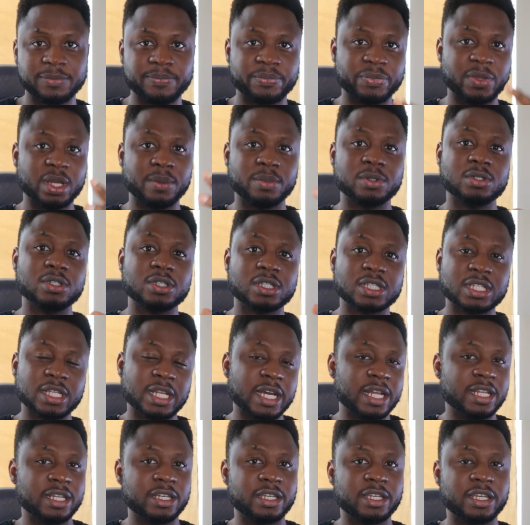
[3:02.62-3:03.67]
I'm going to say
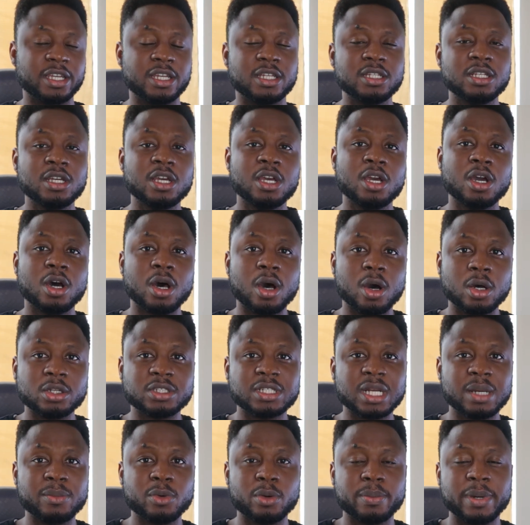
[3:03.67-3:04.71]
that again,
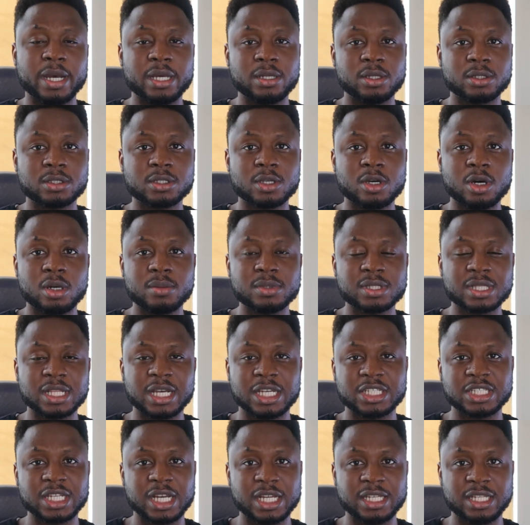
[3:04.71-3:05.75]

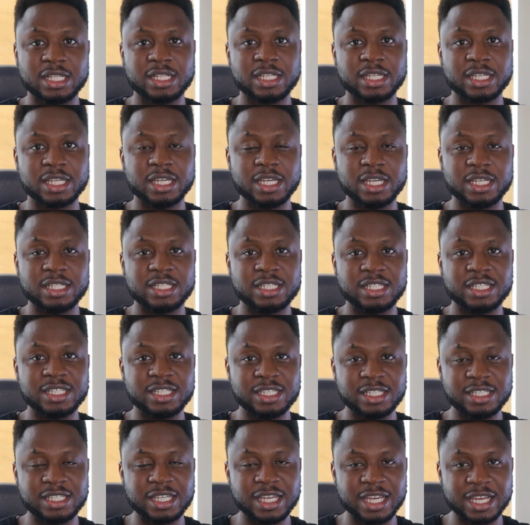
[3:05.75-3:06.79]

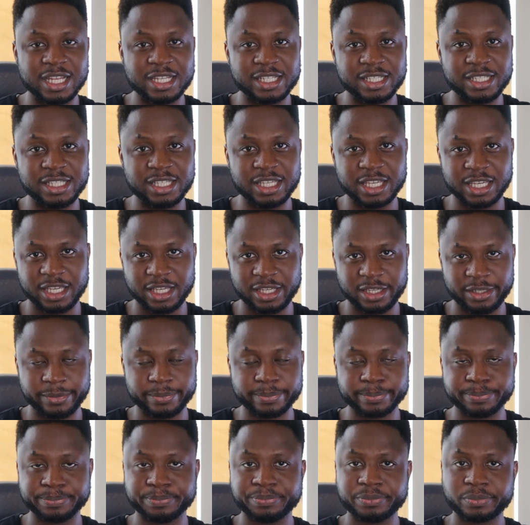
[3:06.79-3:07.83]
ultramobile.com/adeleke, Adeleke.
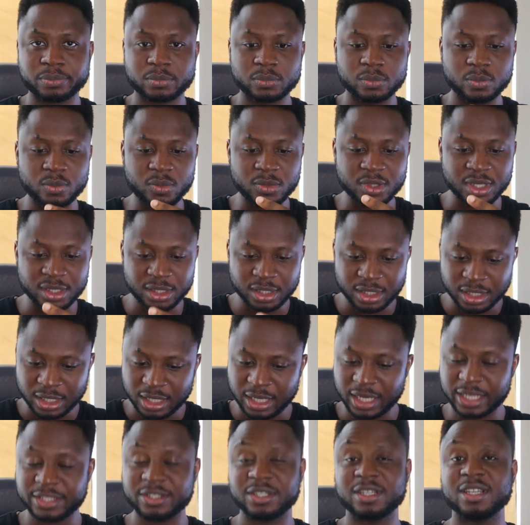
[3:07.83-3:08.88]

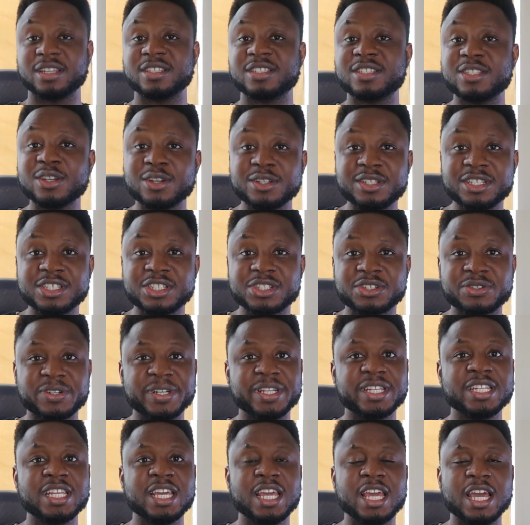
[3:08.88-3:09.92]
As you can see on the
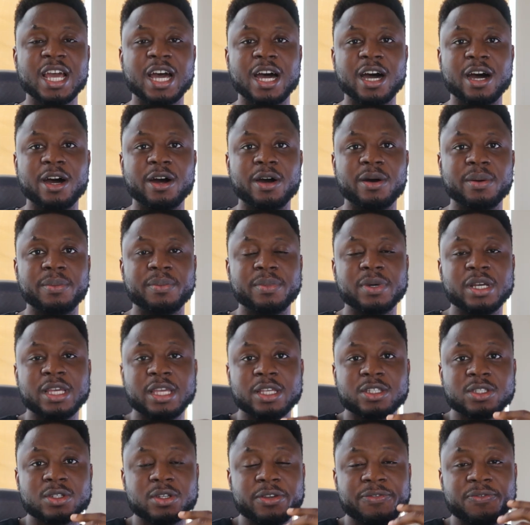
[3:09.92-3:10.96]
screen.
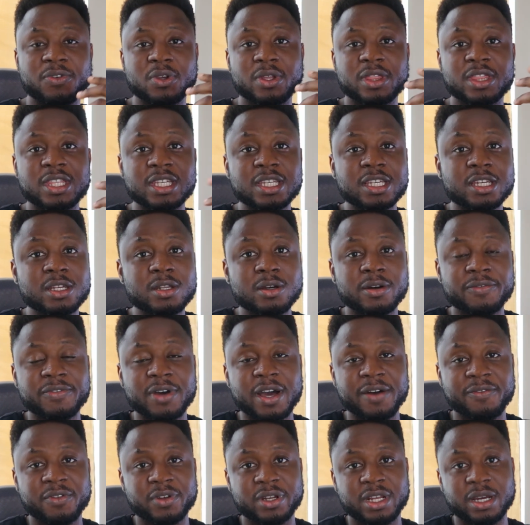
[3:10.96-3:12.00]
So if you're thinking of
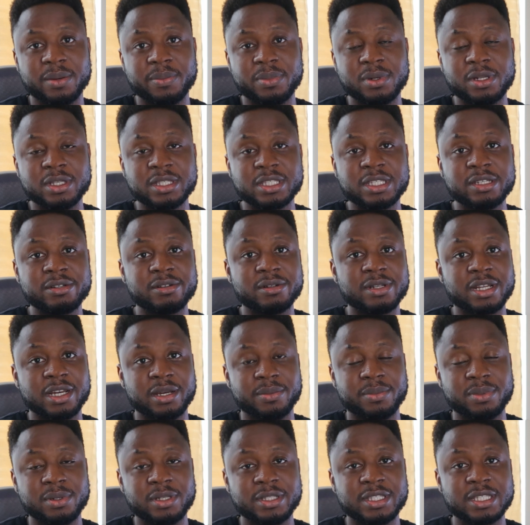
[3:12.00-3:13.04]
affordability,
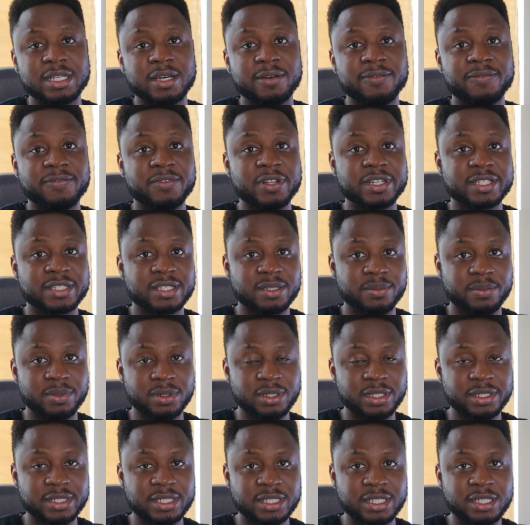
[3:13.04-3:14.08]
reliability, and
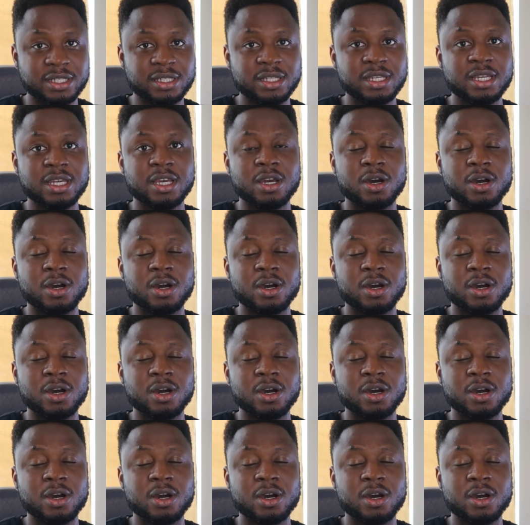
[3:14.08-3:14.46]
flexibility,